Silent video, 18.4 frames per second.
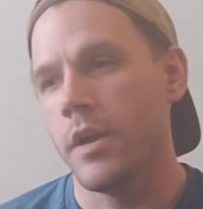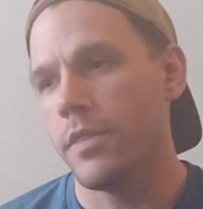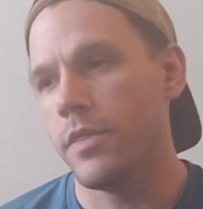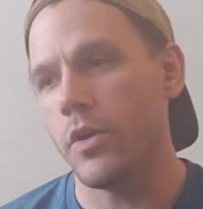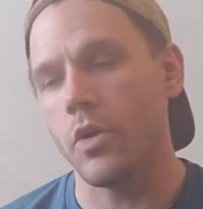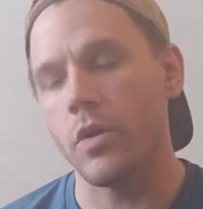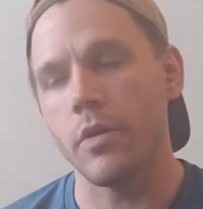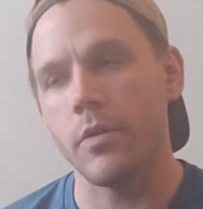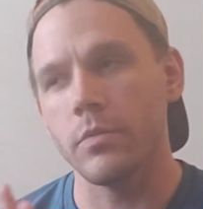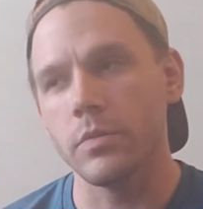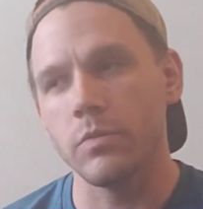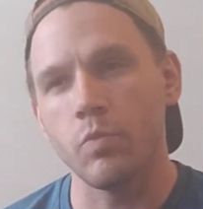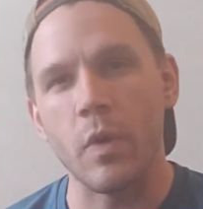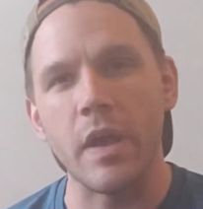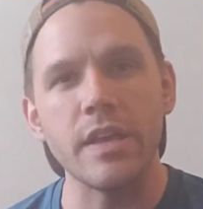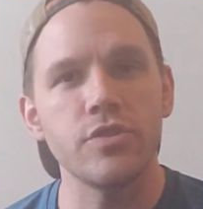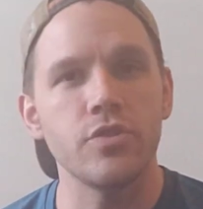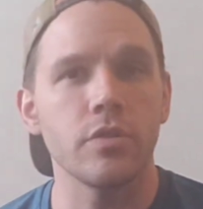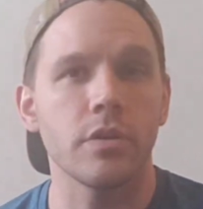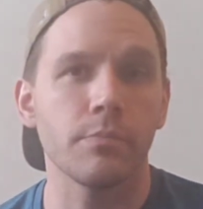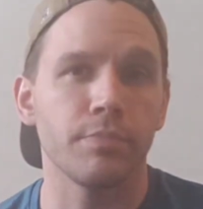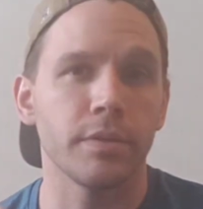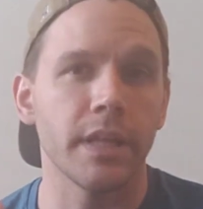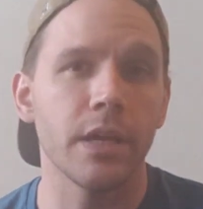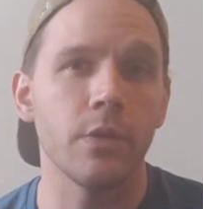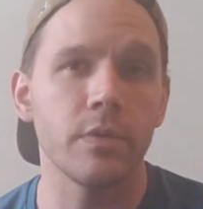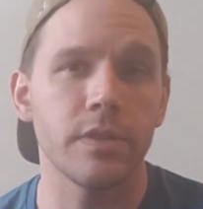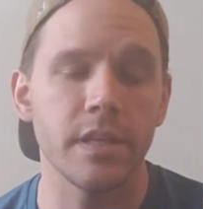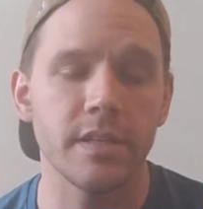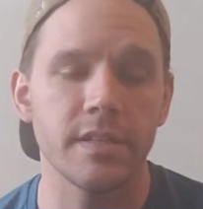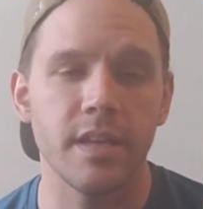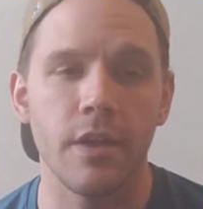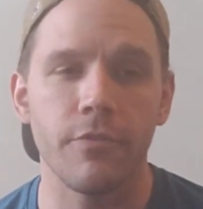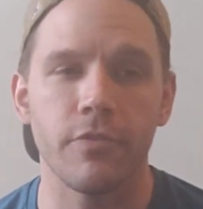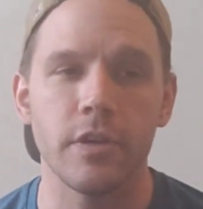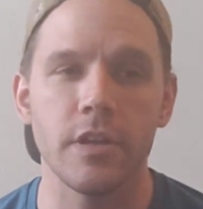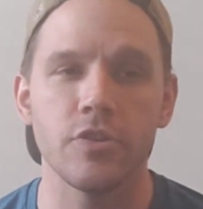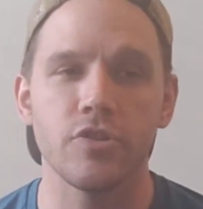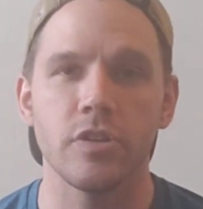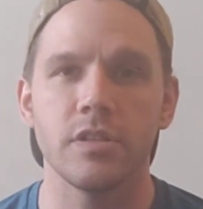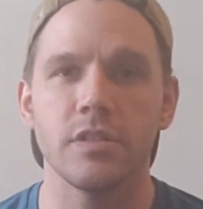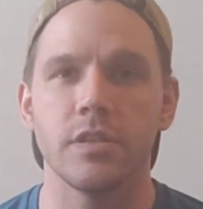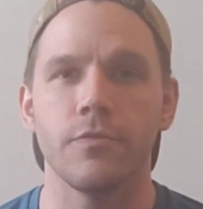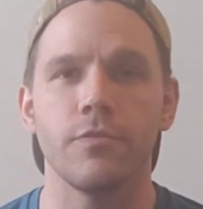There are ways you can play with these definitions